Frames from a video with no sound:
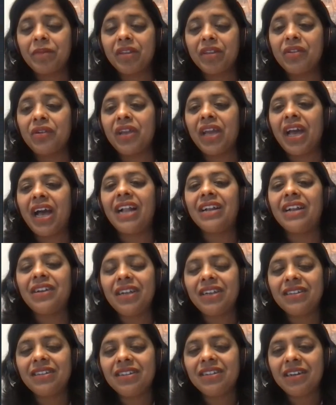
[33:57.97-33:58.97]
To
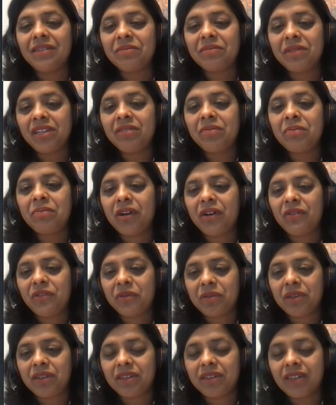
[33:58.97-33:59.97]
calculate the company's
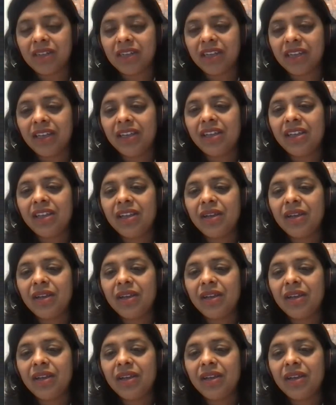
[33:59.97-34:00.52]
profitability,